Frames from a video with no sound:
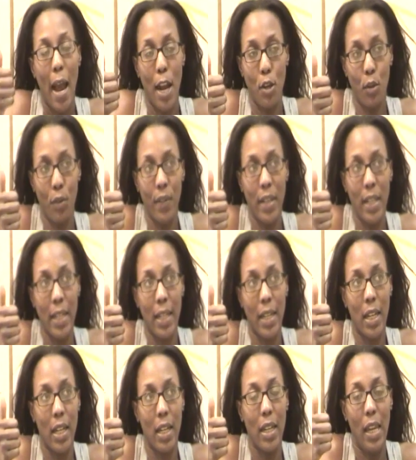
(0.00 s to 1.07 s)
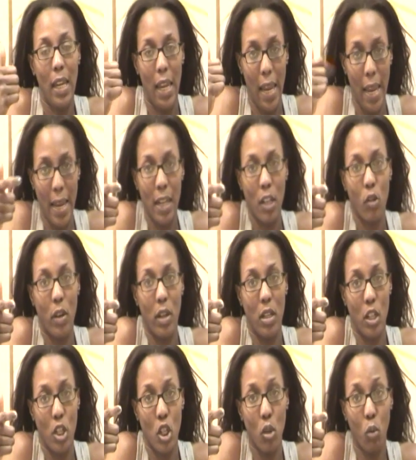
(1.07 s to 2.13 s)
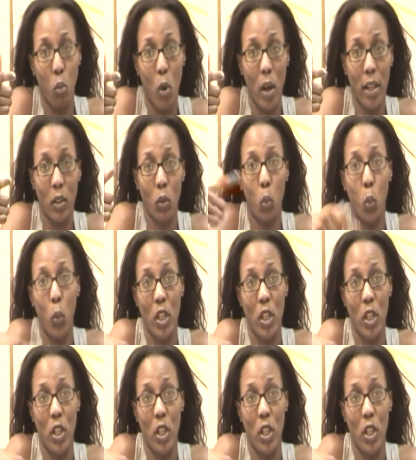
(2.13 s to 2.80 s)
Ayurvedic and traditional one,